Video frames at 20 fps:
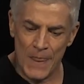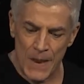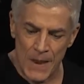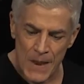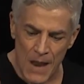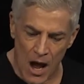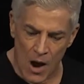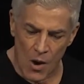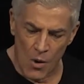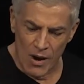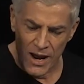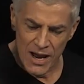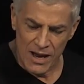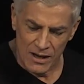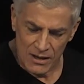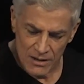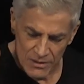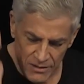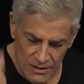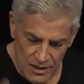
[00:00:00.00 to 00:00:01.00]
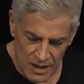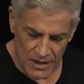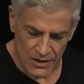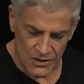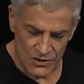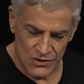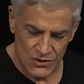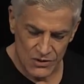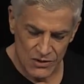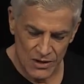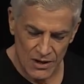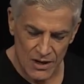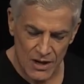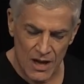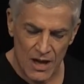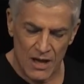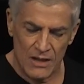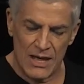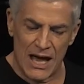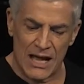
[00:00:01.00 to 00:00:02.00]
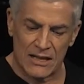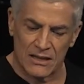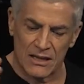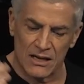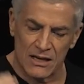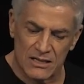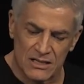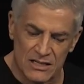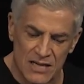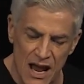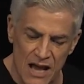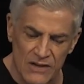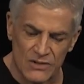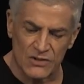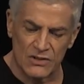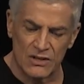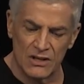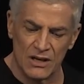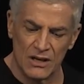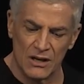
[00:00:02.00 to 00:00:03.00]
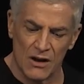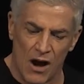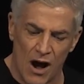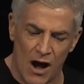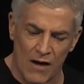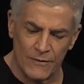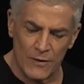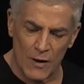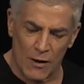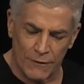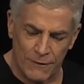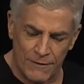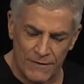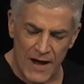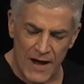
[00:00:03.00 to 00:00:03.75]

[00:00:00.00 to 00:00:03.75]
Knowing this, that the testing of your